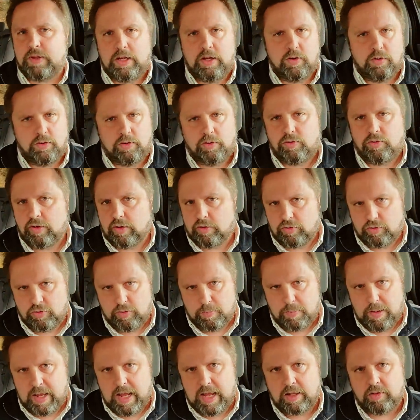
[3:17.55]
ear to
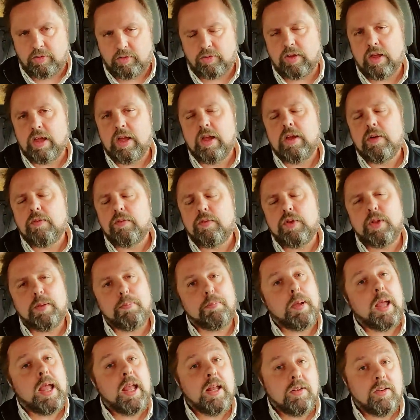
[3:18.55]
such demands for
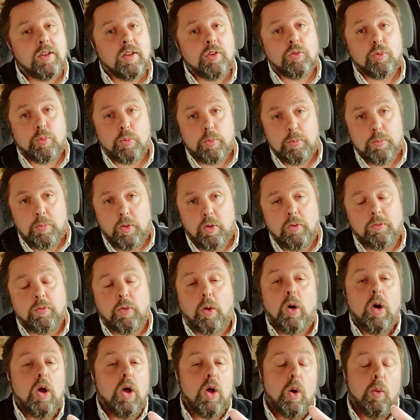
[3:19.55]
the painting's
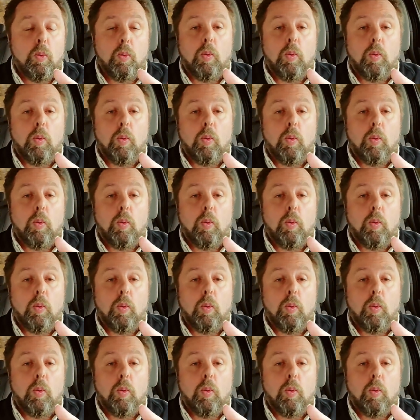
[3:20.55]
removal.